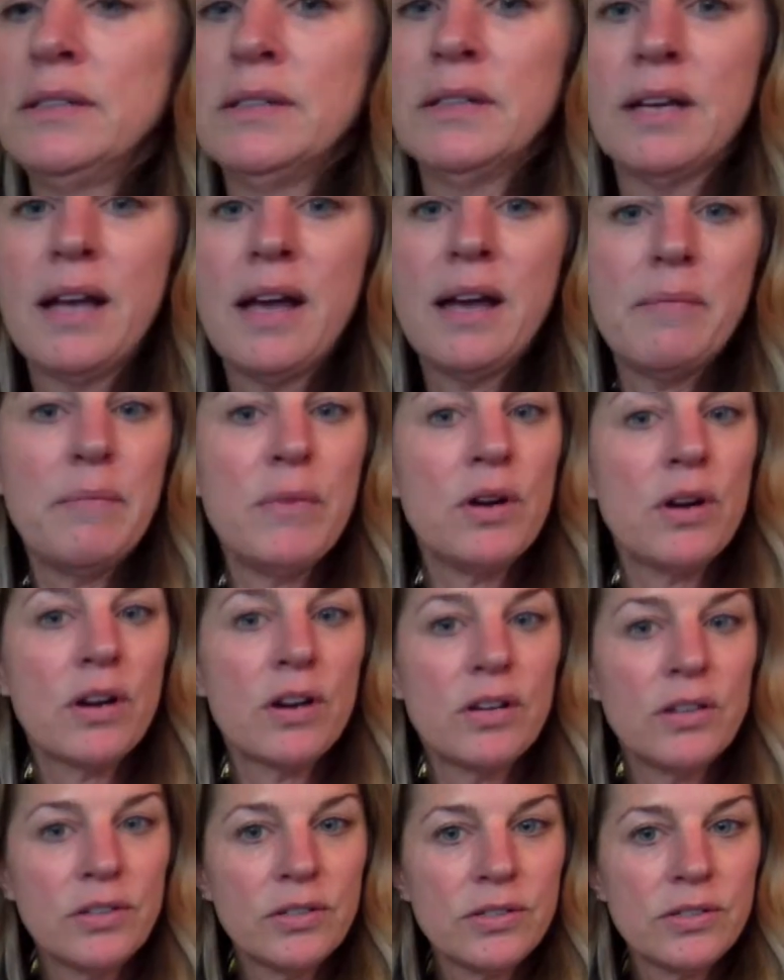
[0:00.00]
got
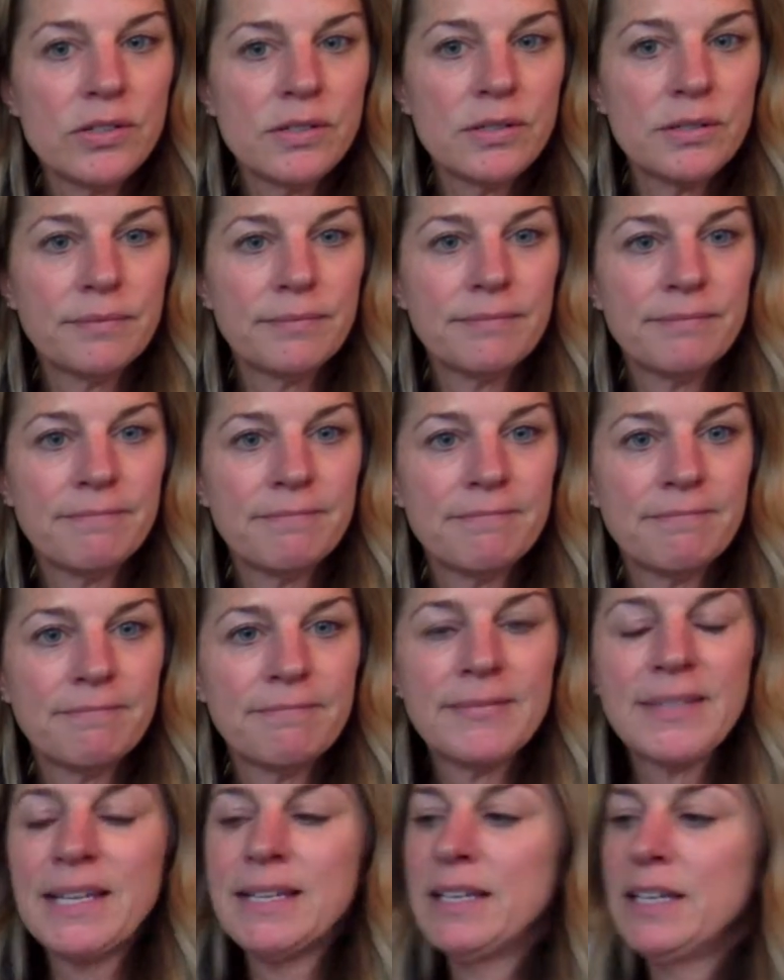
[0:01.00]
markers.
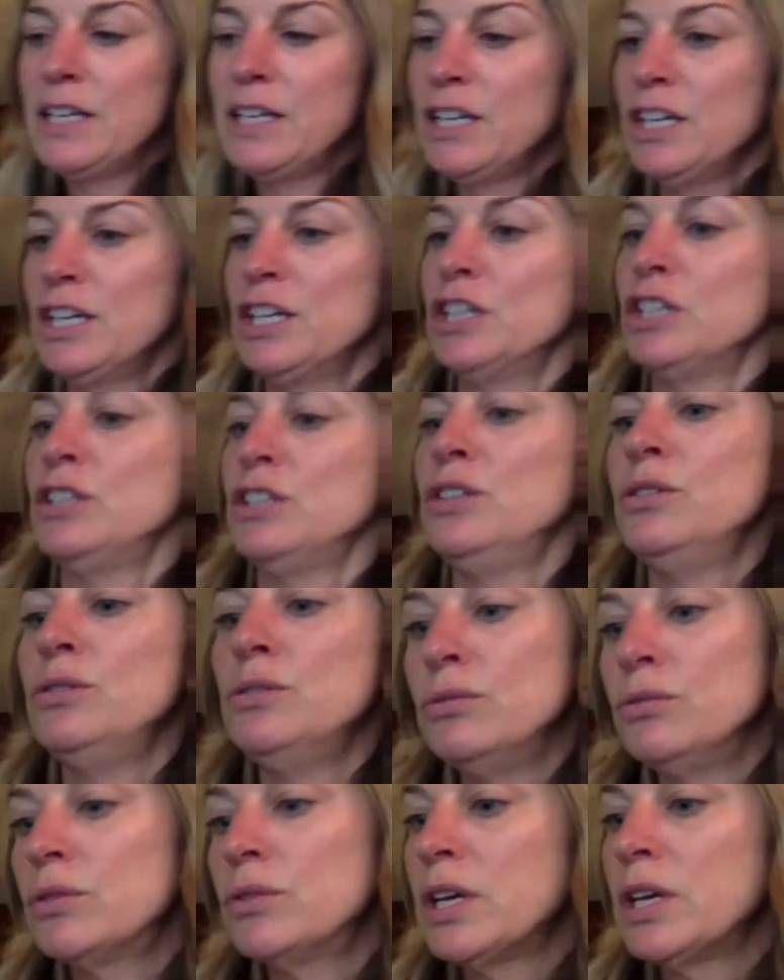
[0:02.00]
You
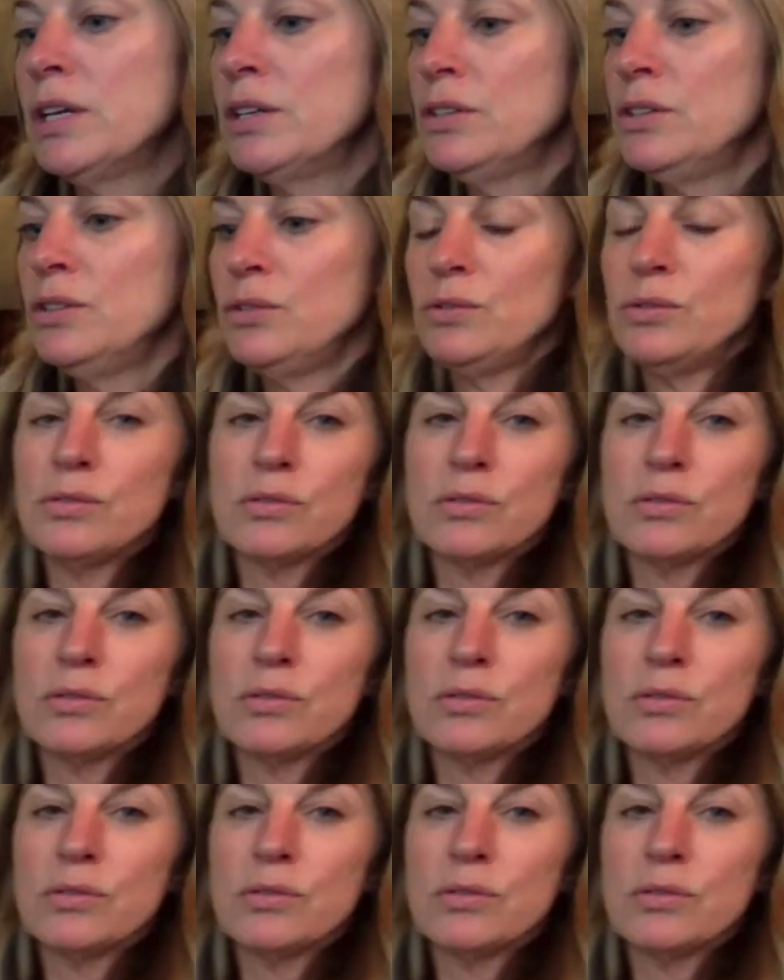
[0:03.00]
can use